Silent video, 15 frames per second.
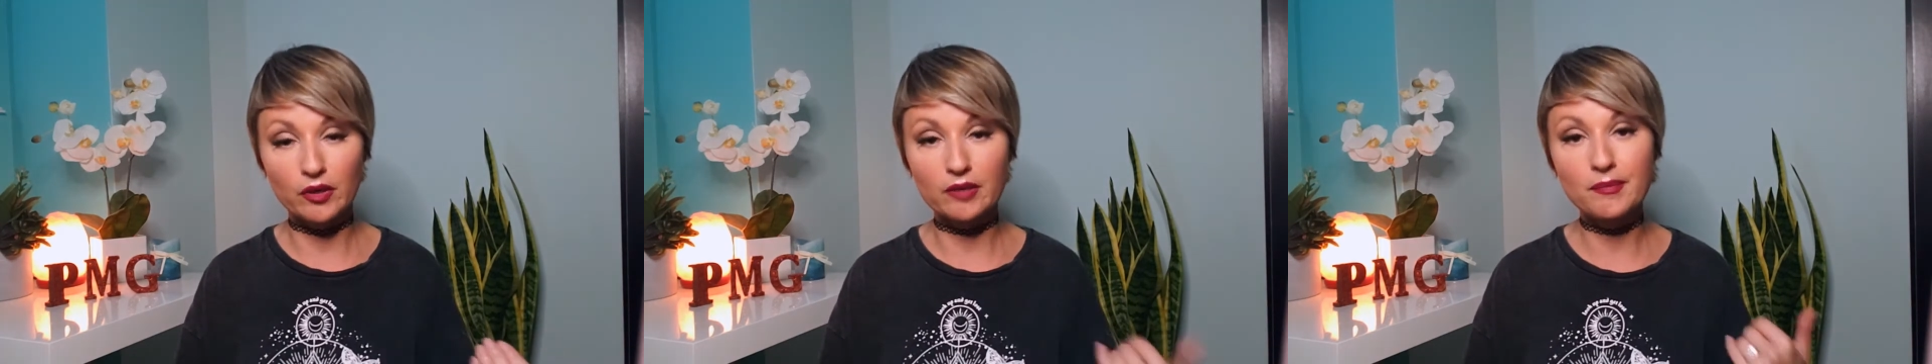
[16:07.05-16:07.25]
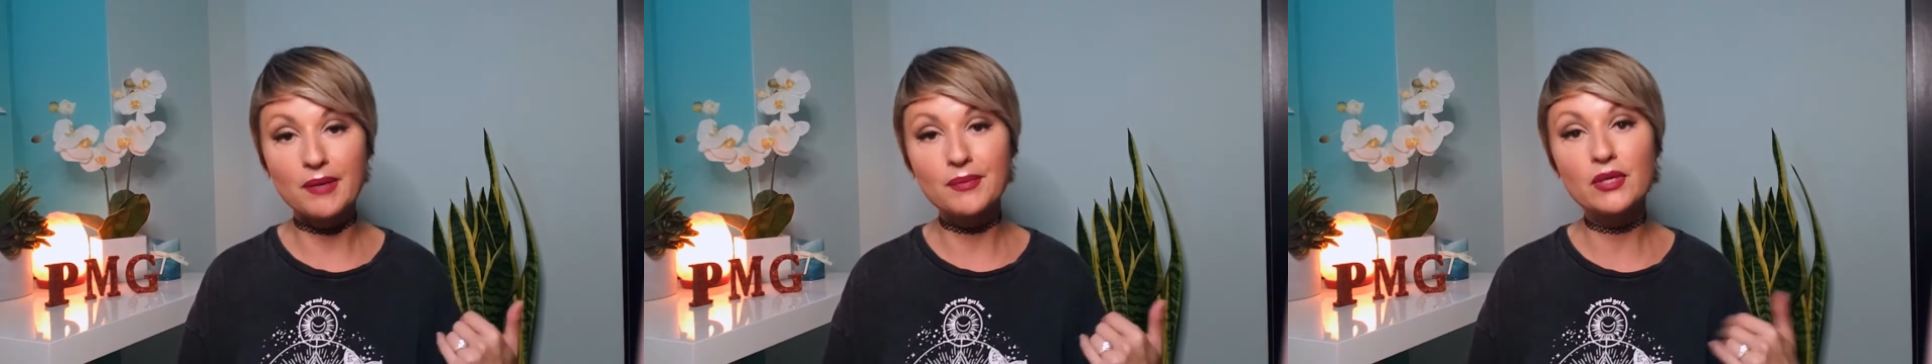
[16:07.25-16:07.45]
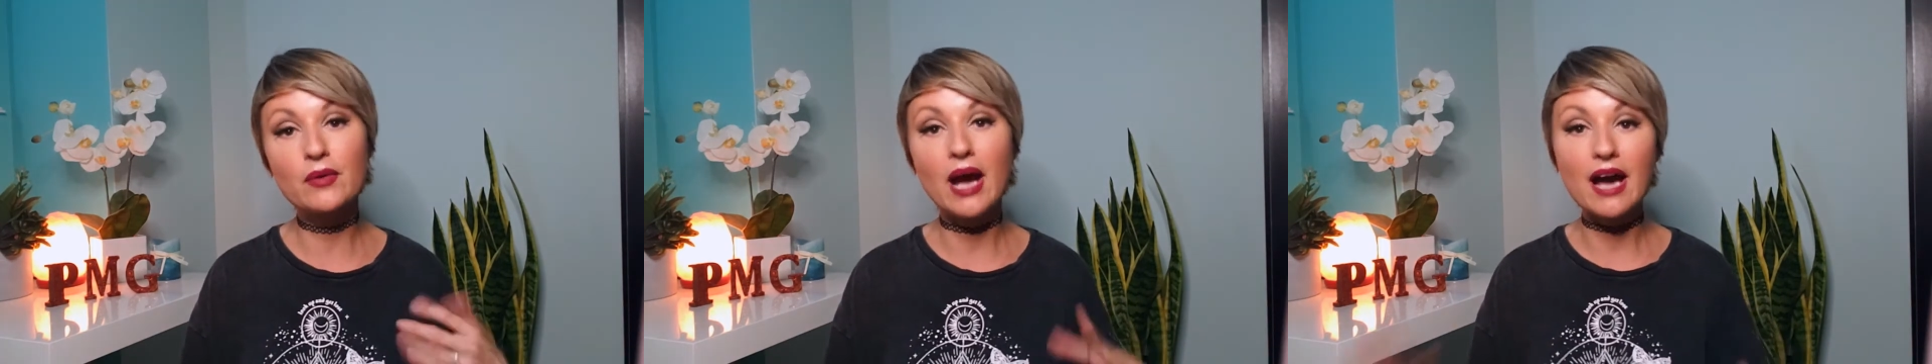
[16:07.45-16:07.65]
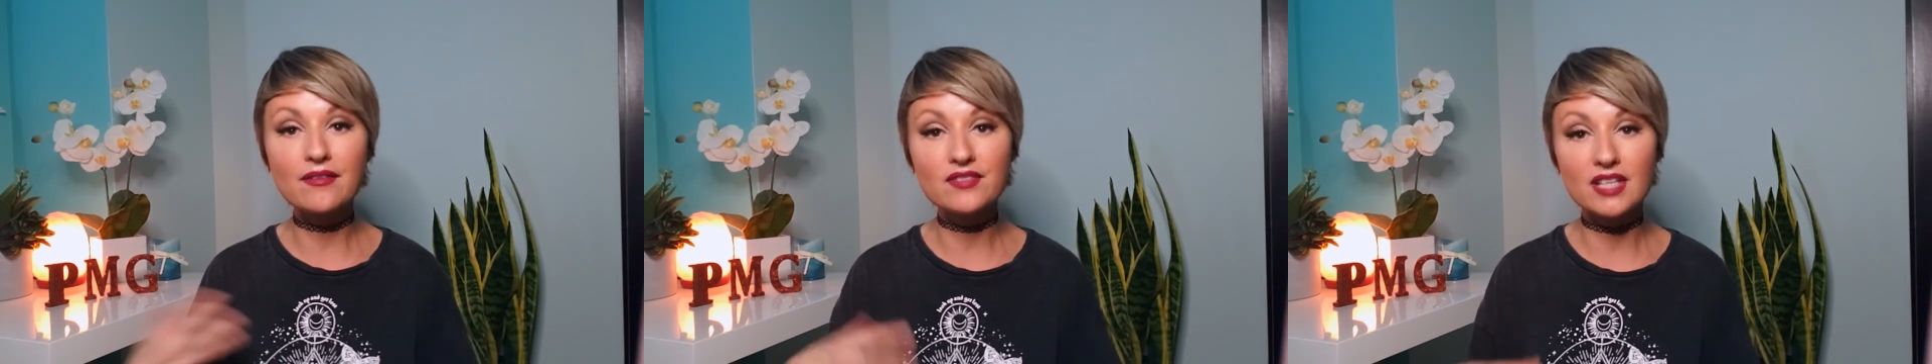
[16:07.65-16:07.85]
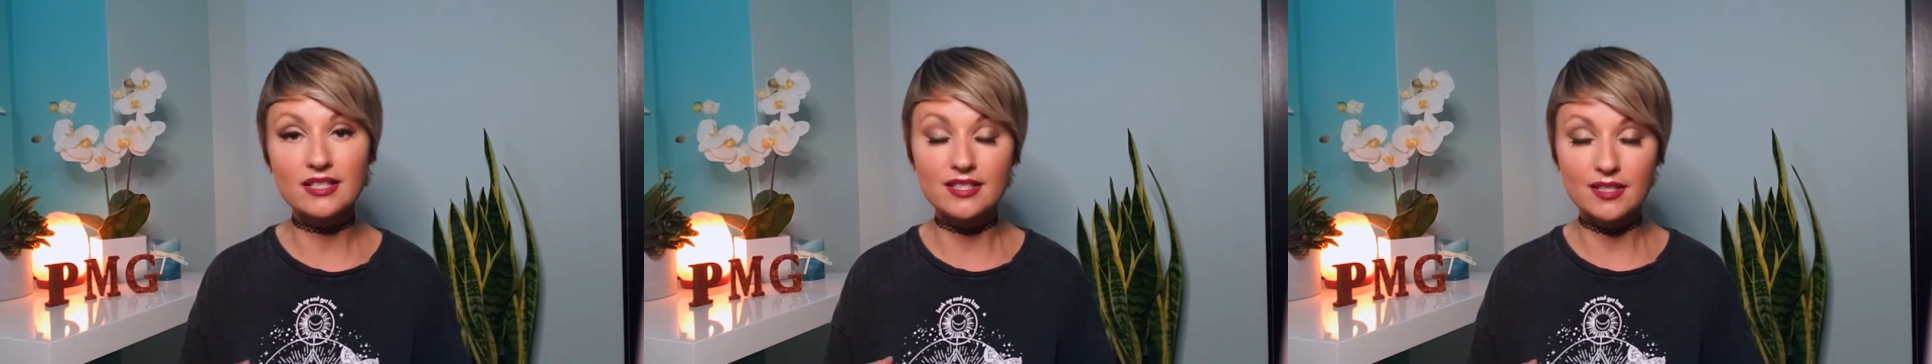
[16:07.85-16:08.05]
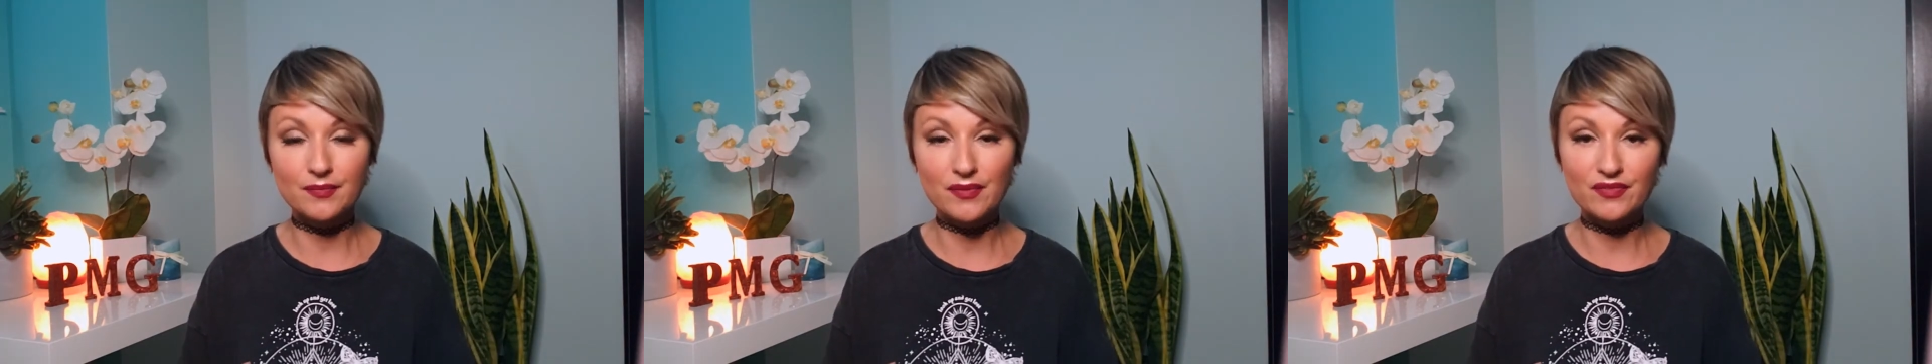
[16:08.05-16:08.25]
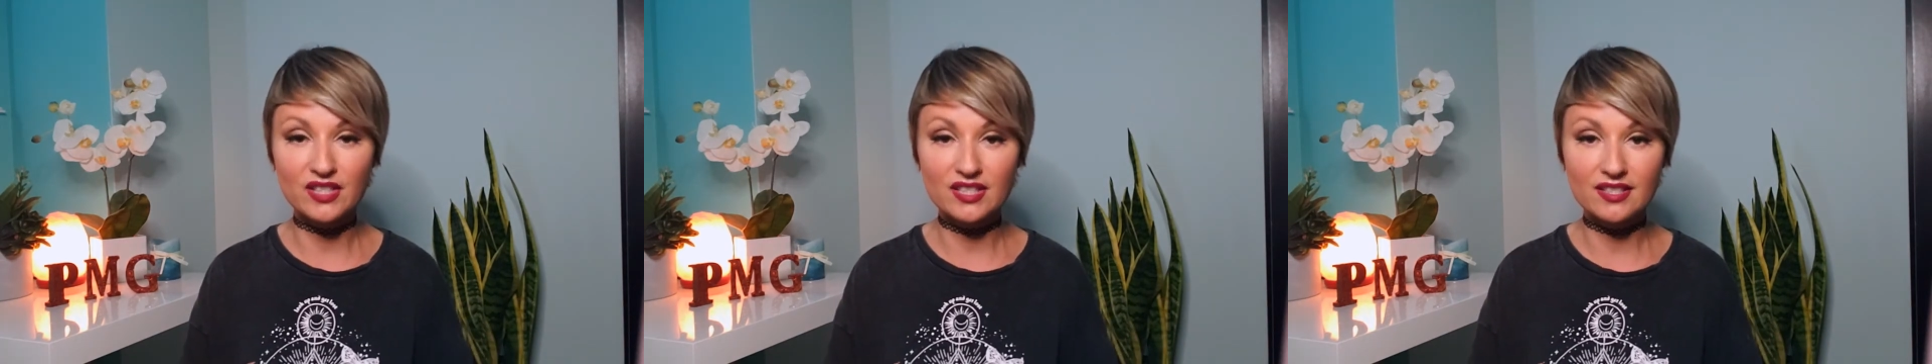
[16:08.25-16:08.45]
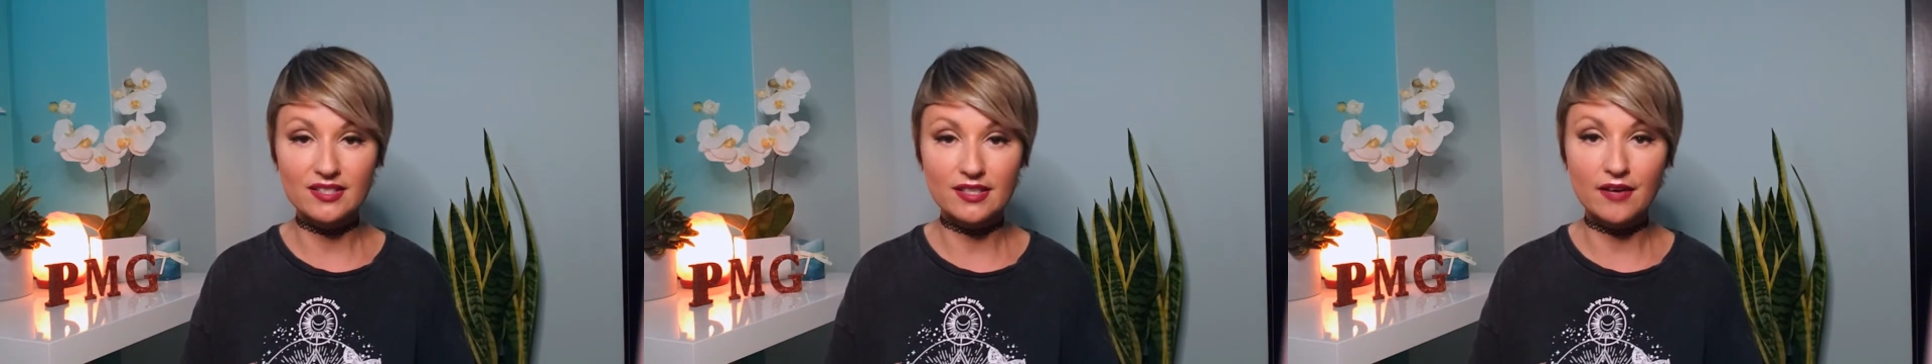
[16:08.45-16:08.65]
Maybe you have done some of this
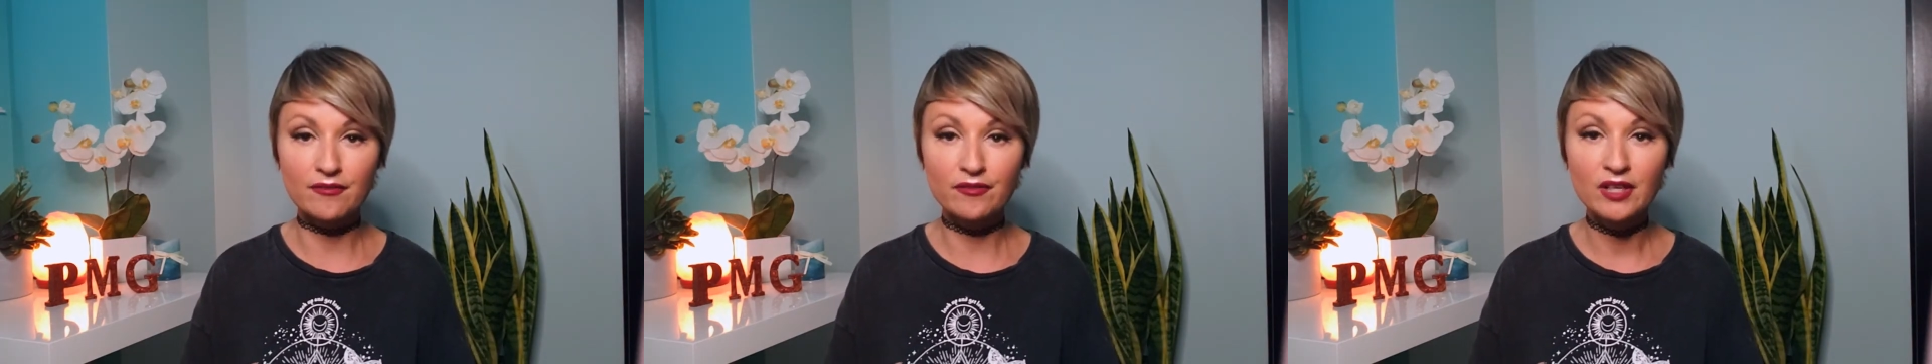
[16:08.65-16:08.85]
stuff